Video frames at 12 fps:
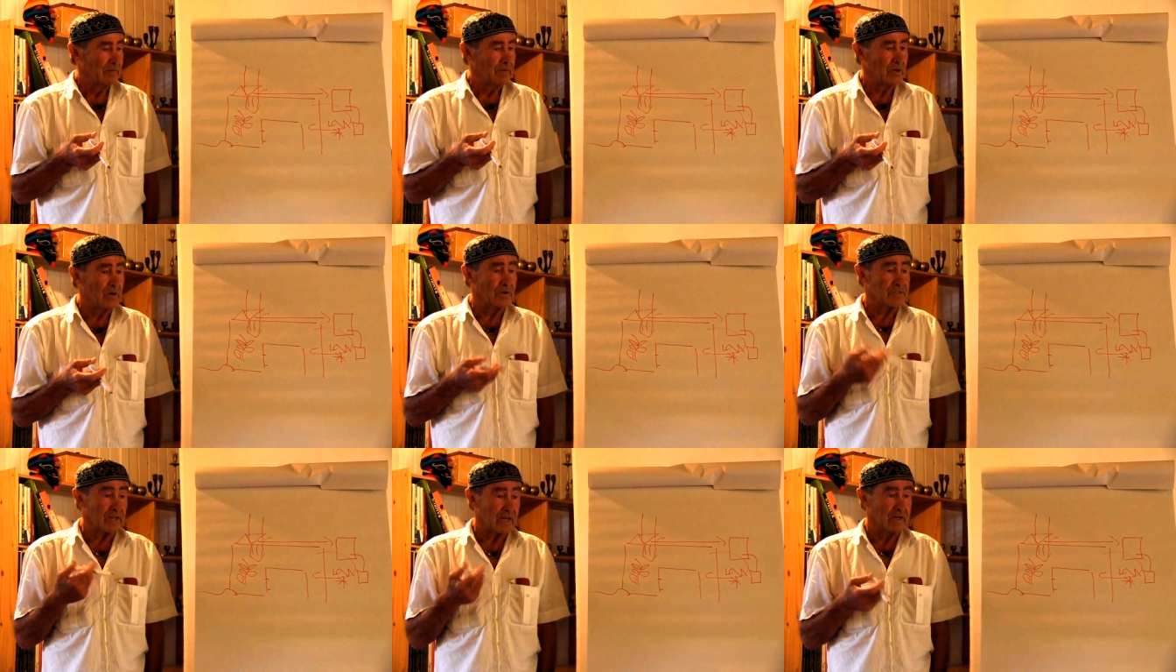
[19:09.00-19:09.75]

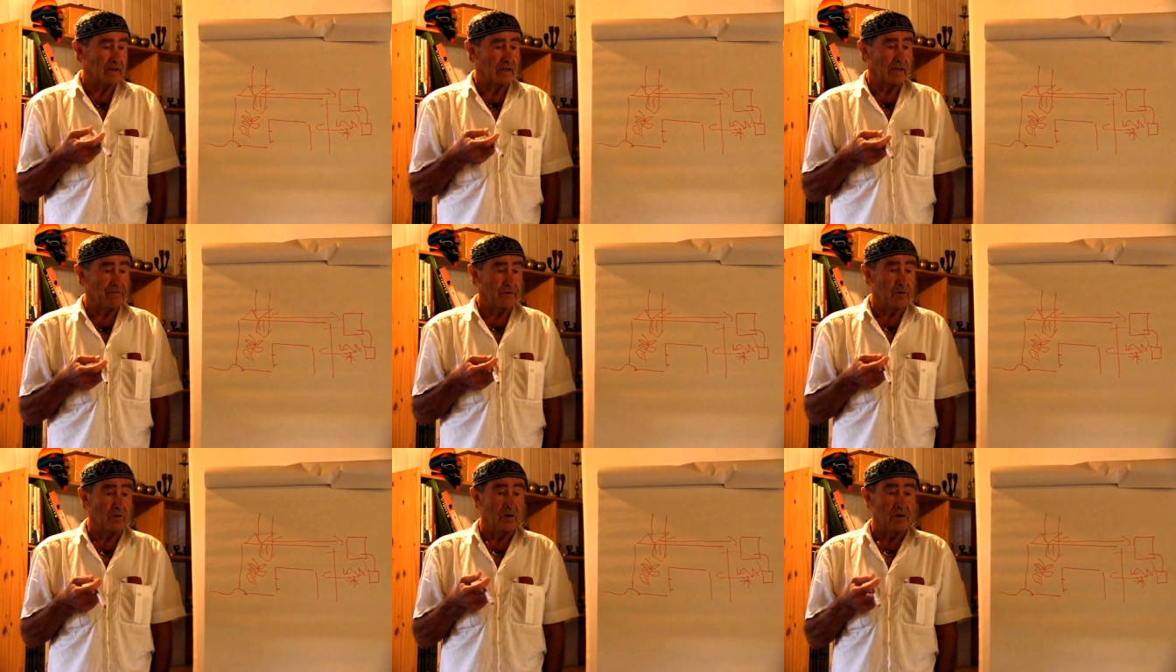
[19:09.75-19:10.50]
Because if
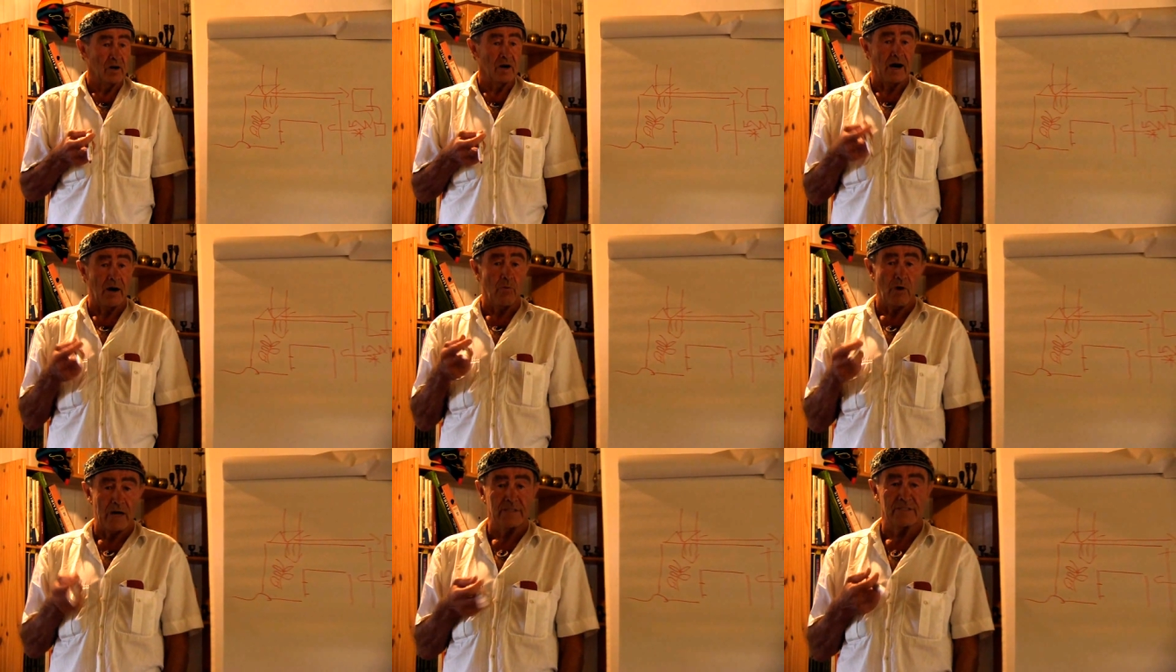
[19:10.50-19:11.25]
you are
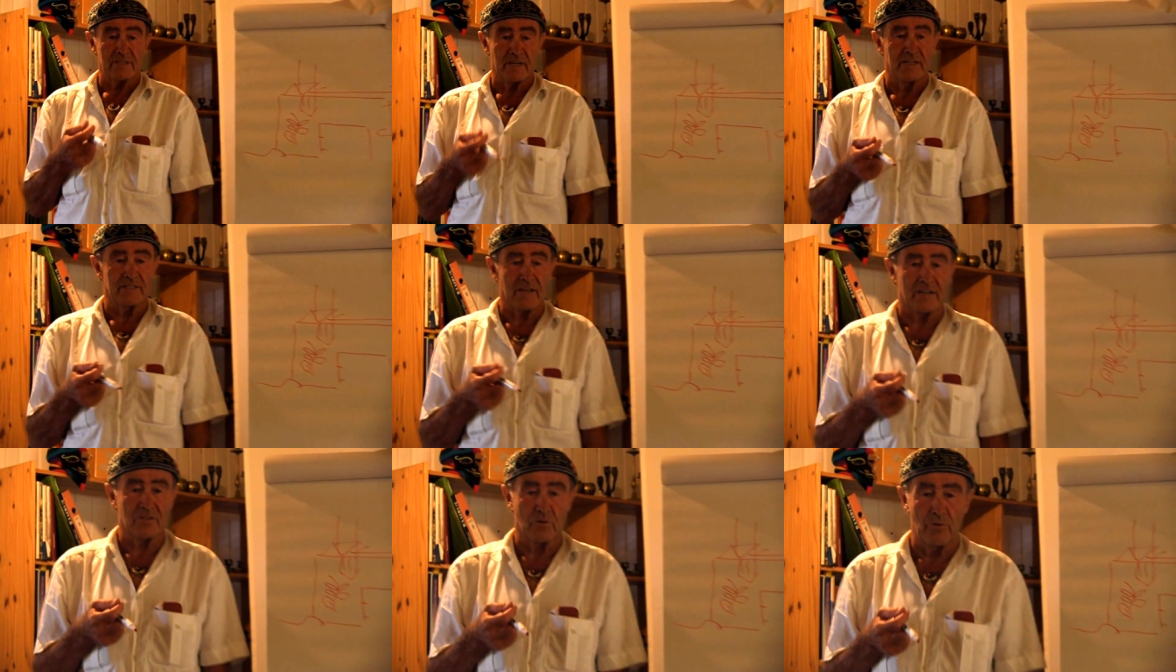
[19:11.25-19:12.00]
once in
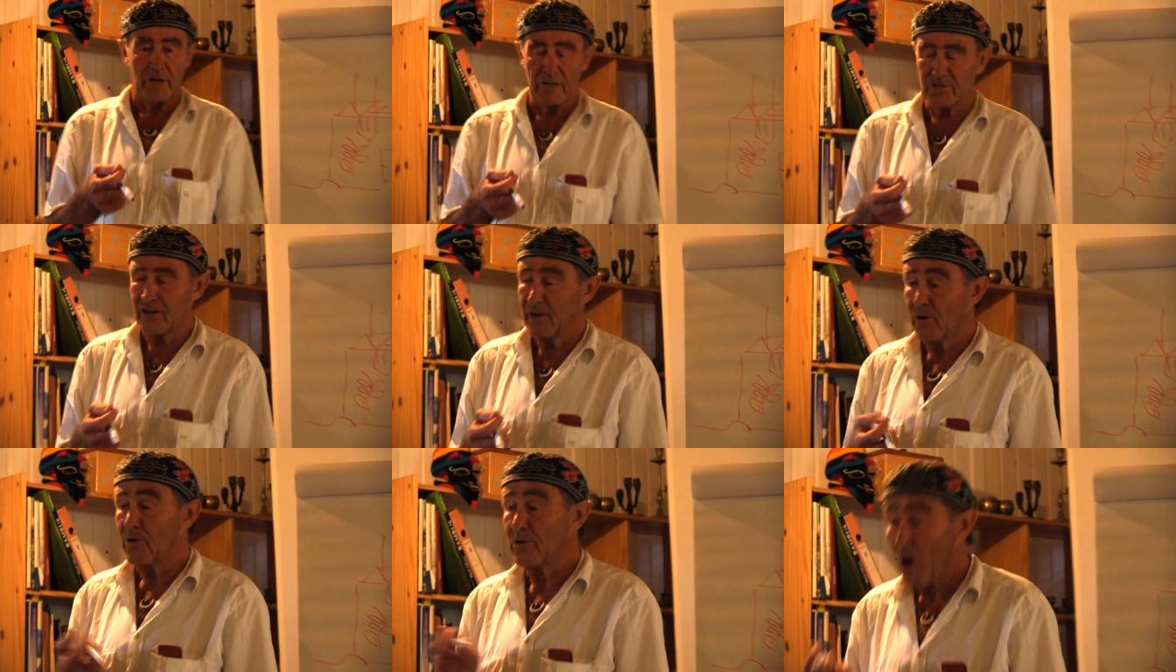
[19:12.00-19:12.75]
such a region,
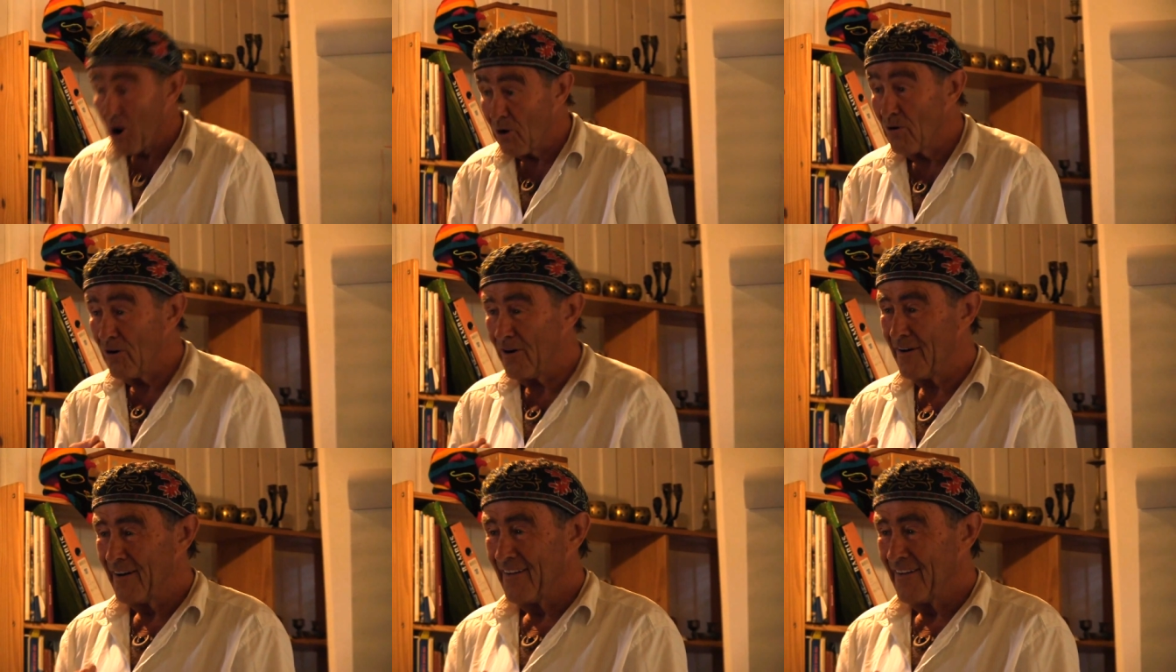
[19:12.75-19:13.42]
you know